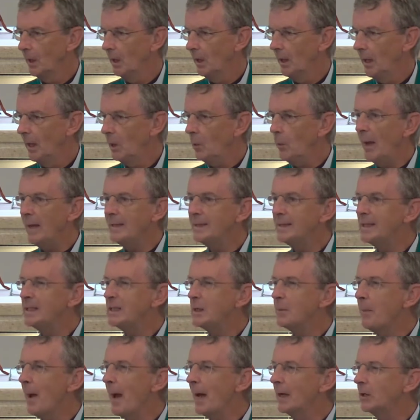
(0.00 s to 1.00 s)
He went into
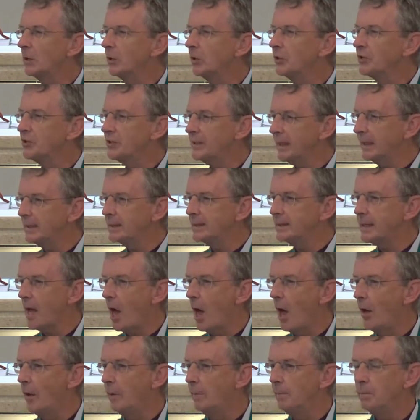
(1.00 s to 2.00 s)
battle 6
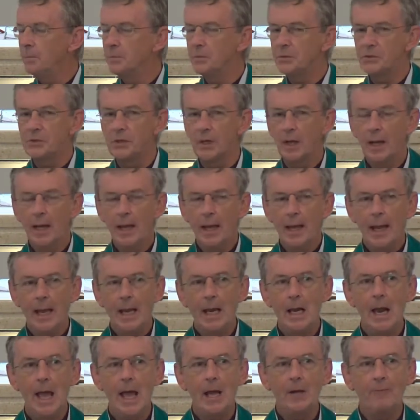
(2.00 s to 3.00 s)
times, he
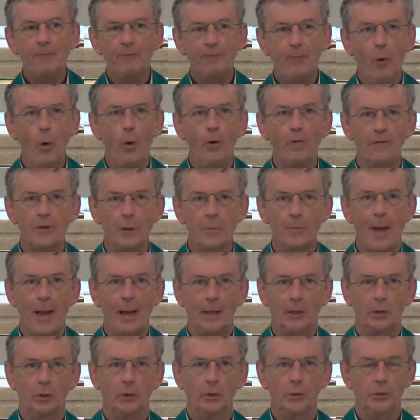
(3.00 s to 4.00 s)
led 4 of the
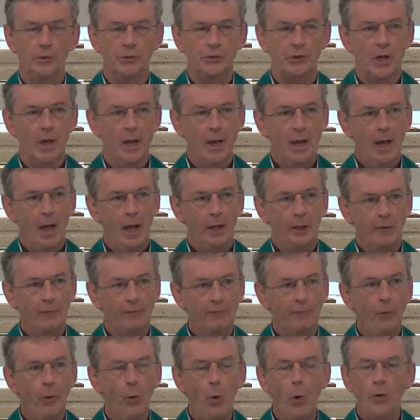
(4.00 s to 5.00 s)
battles, and the
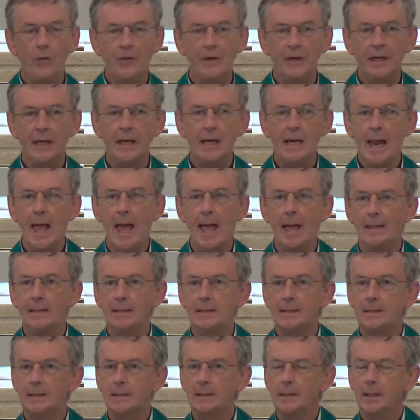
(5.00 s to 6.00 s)
4 that he led,
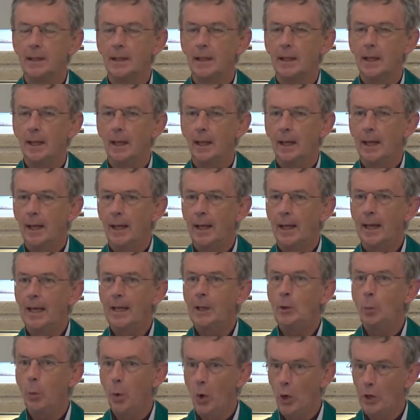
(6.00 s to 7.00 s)
he
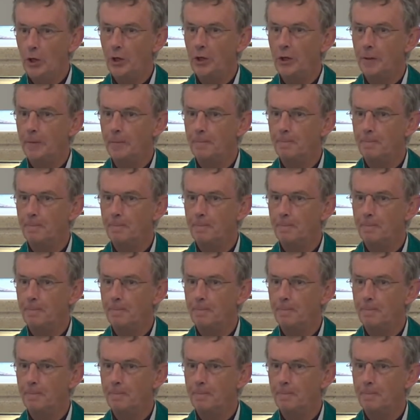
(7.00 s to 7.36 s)
won.